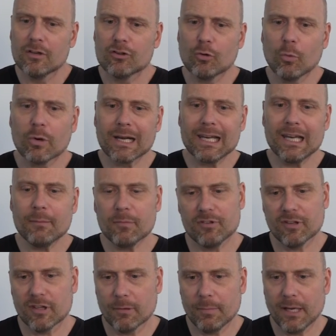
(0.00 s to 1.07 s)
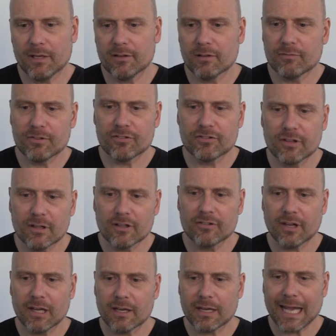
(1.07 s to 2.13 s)
toward limiting debate and
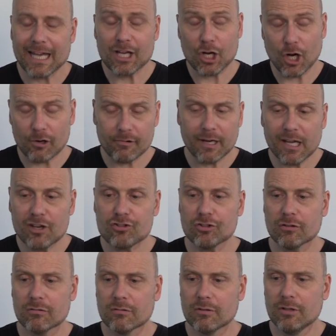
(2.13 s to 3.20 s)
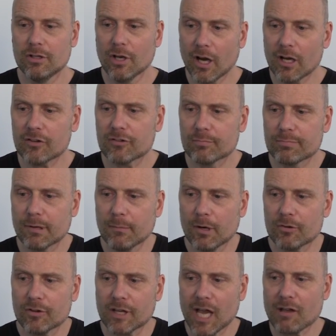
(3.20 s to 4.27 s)
facilitating a coronation, not
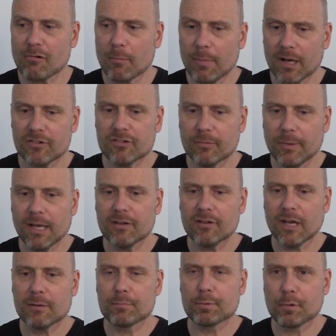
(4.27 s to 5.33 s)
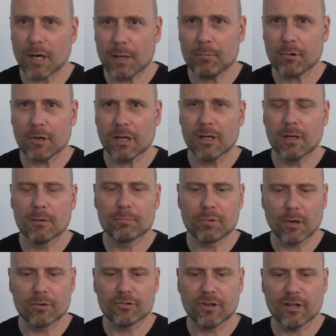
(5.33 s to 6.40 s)
promoting a robust debate and primary
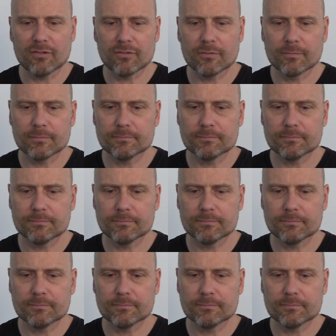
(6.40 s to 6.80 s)
process."